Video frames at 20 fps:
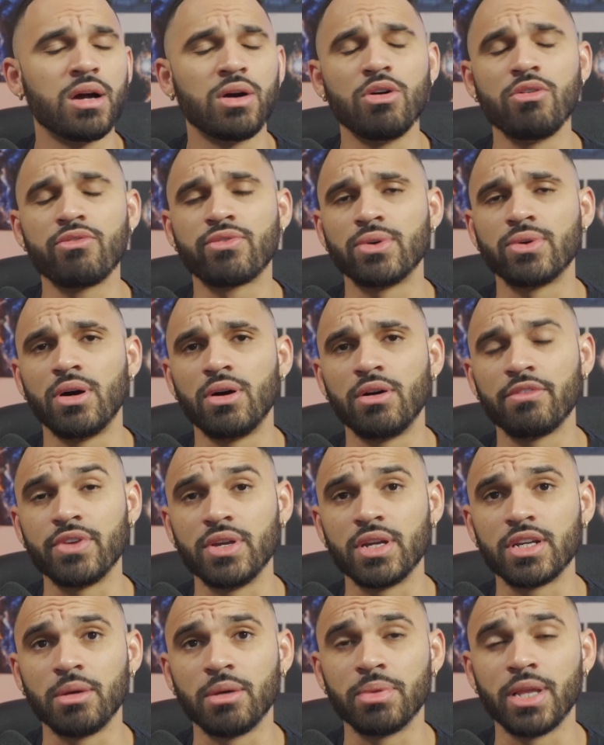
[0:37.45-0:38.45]
Overall, if
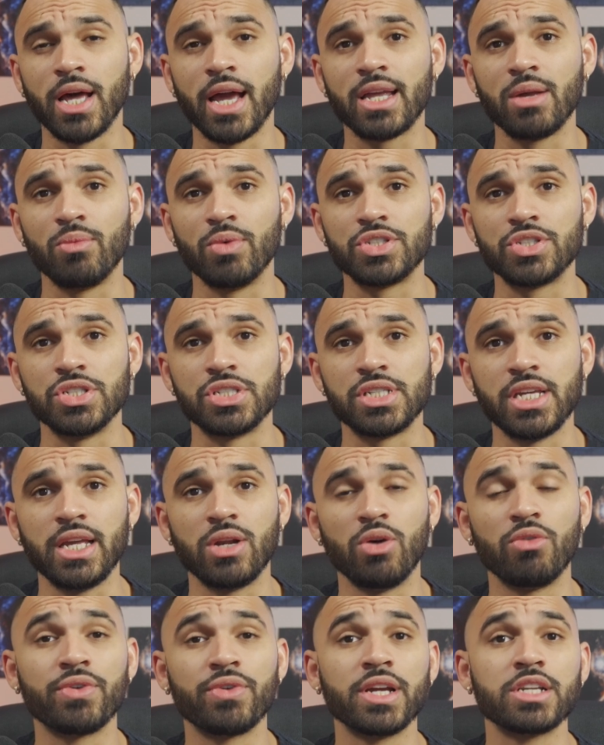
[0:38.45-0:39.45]
you end up liking what you see,
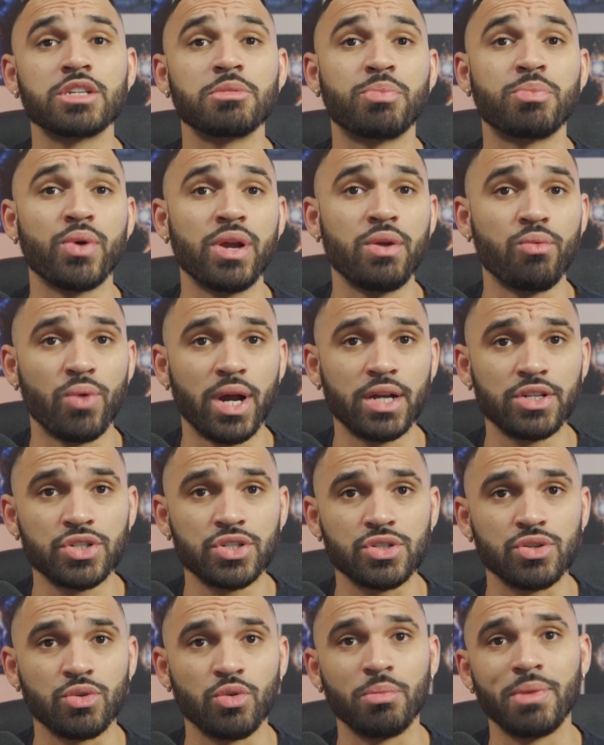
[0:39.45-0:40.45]
don't forget to
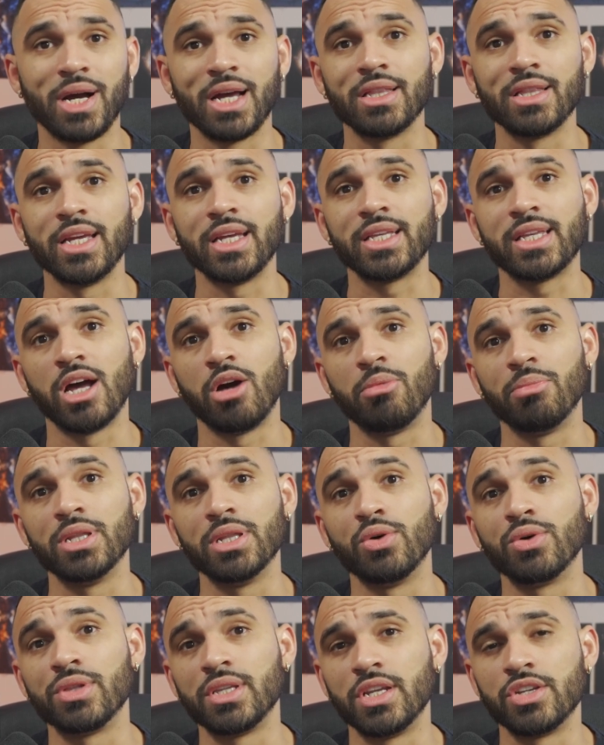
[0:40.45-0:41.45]
pre-register with my link down
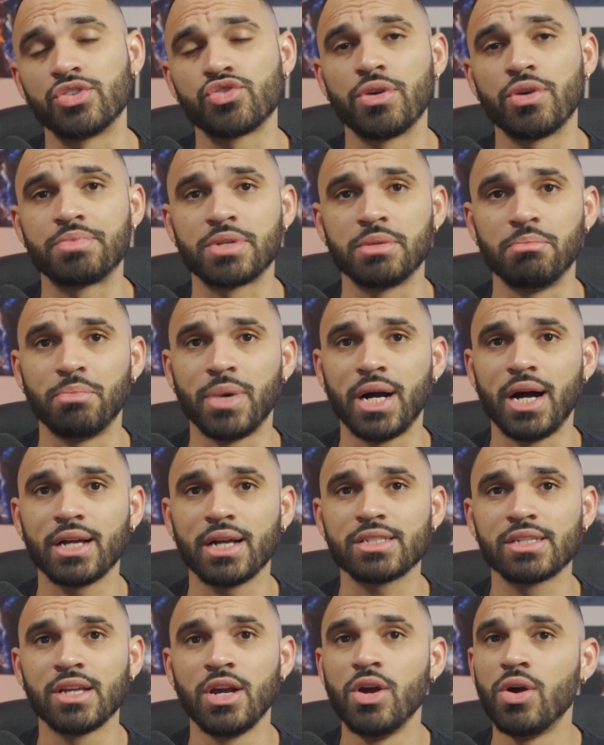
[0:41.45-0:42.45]
below in the description
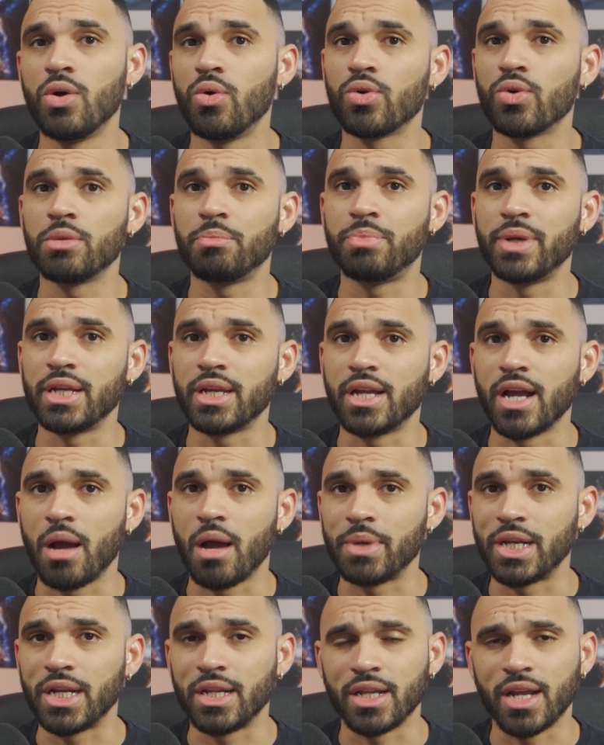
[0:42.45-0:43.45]
box or the pinned
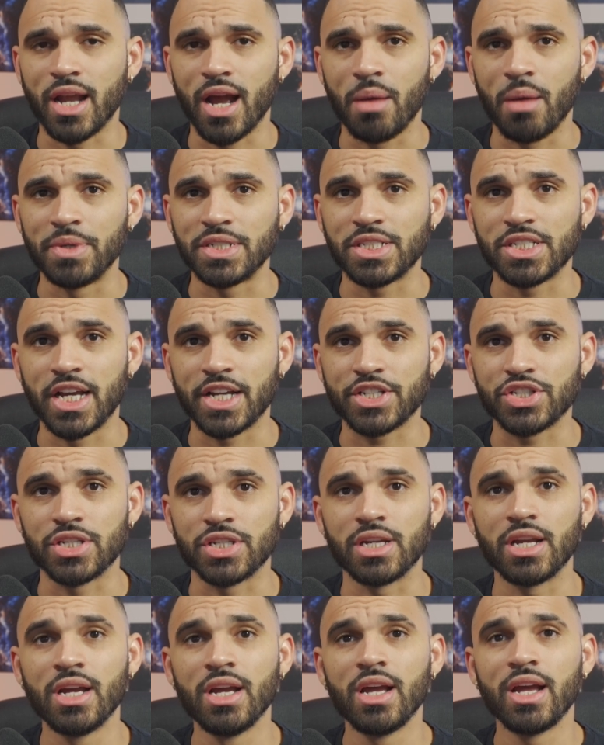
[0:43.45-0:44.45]
comment in the comment
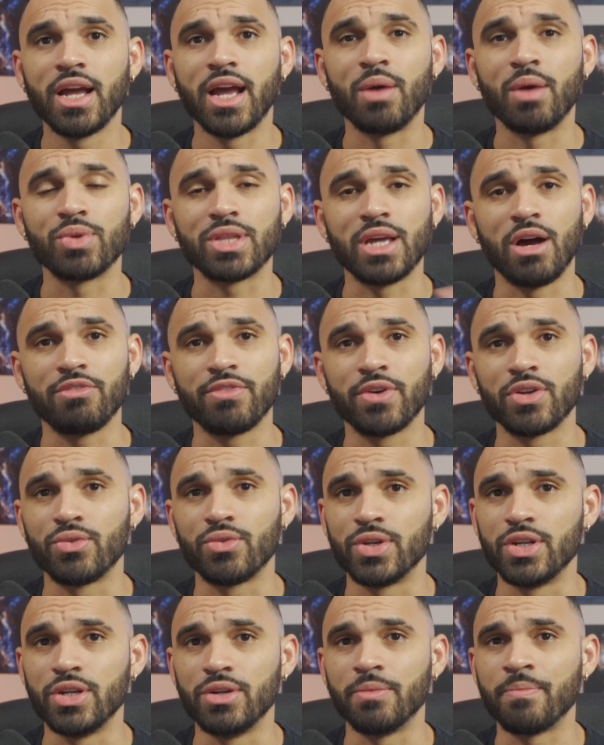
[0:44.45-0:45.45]
section. And without further
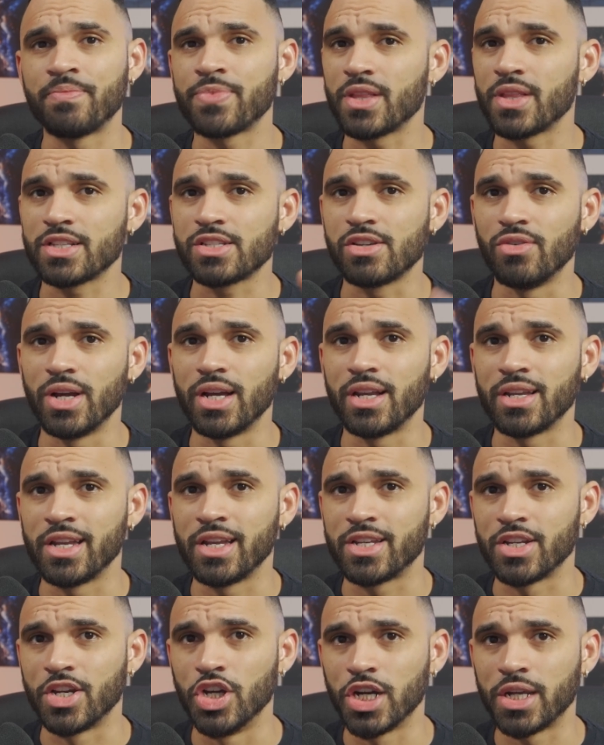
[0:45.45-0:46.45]
ado, let's go ahead and
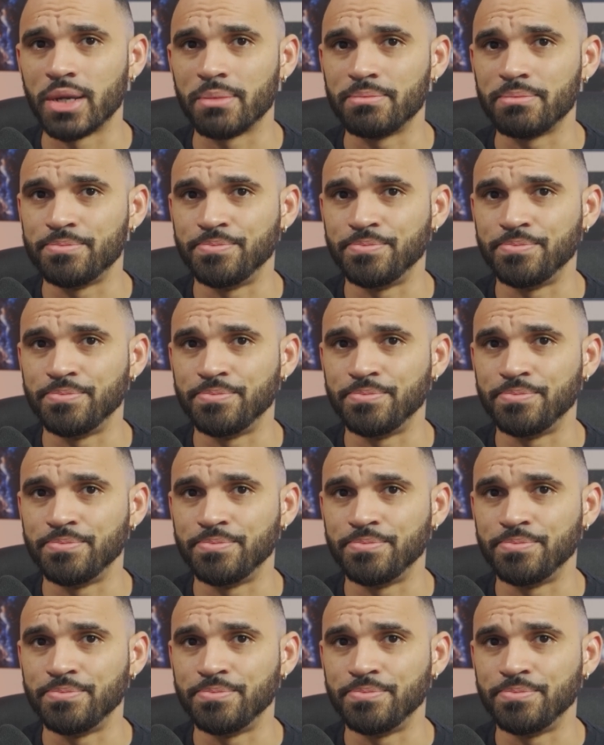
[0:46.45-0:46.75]
get to cooking.